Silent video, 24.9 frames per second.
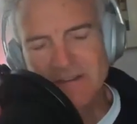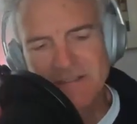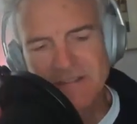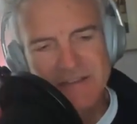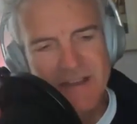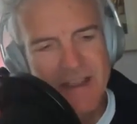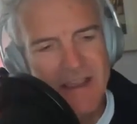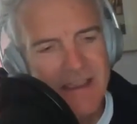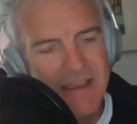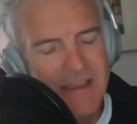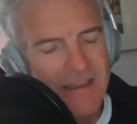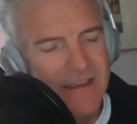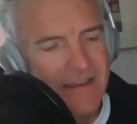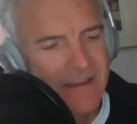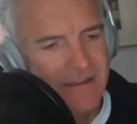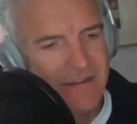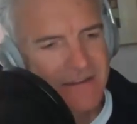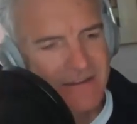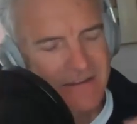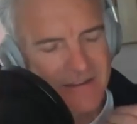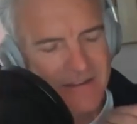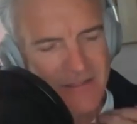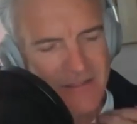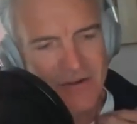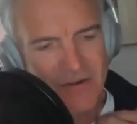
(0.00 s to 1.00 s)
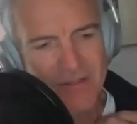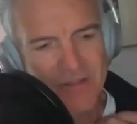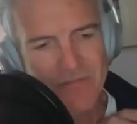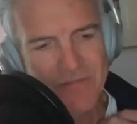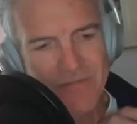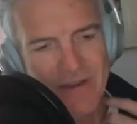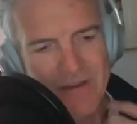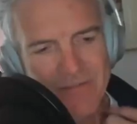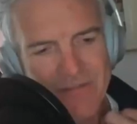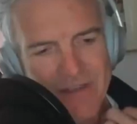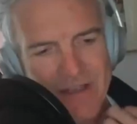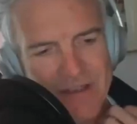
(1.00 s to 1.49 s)
taking a
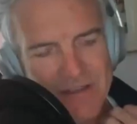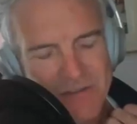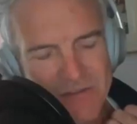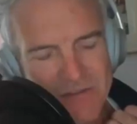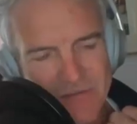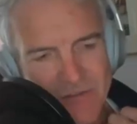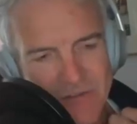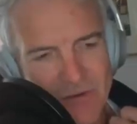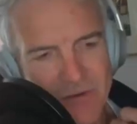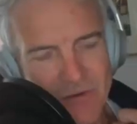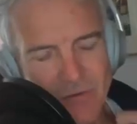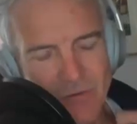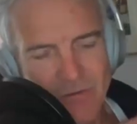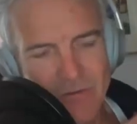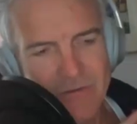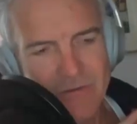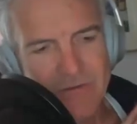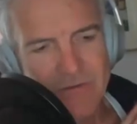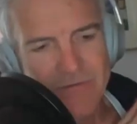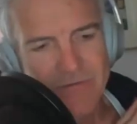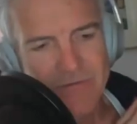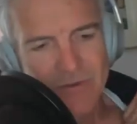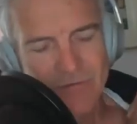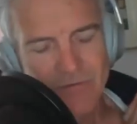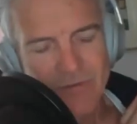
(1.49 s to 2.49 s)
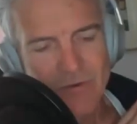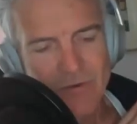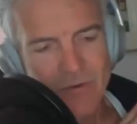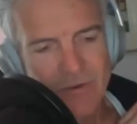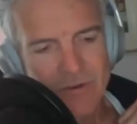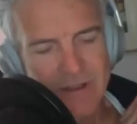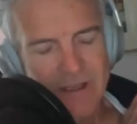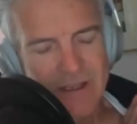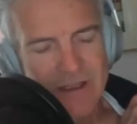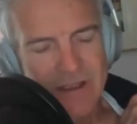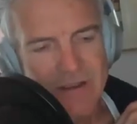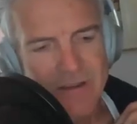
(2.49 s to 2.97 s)
35,000-foot view
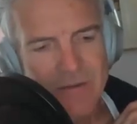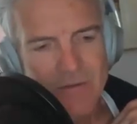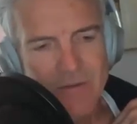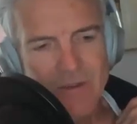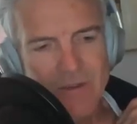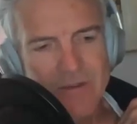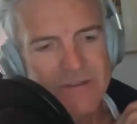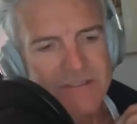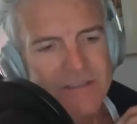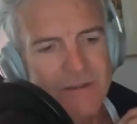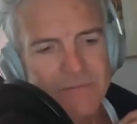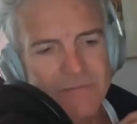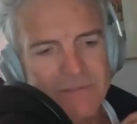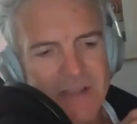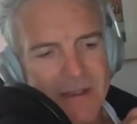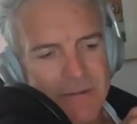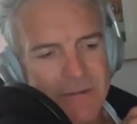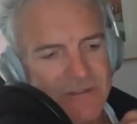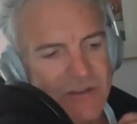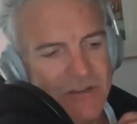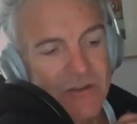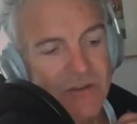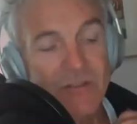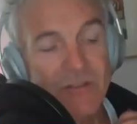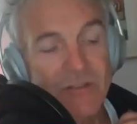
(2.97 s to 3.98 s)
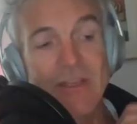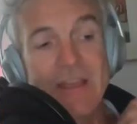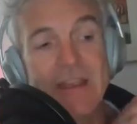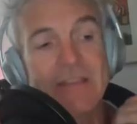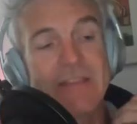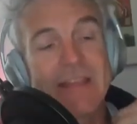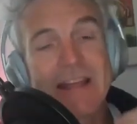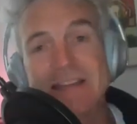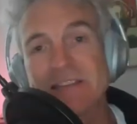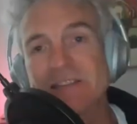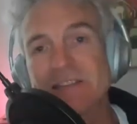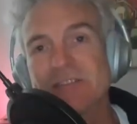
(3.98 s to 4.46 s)
on that, you sometimes could
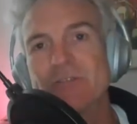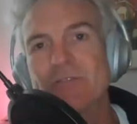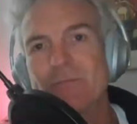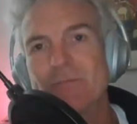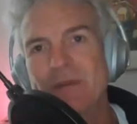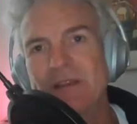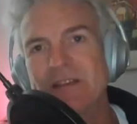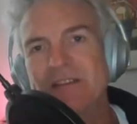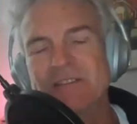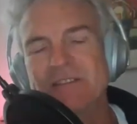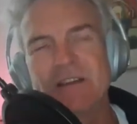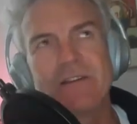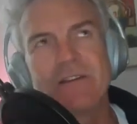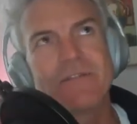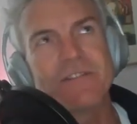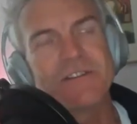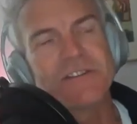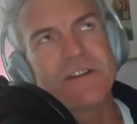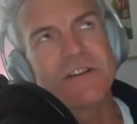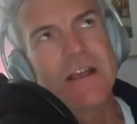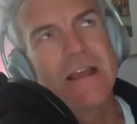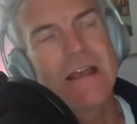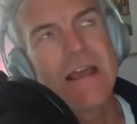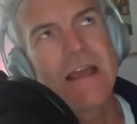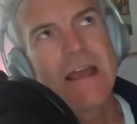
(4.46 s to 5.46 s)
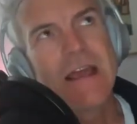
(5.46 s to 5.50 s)
think that's sort of being selfish.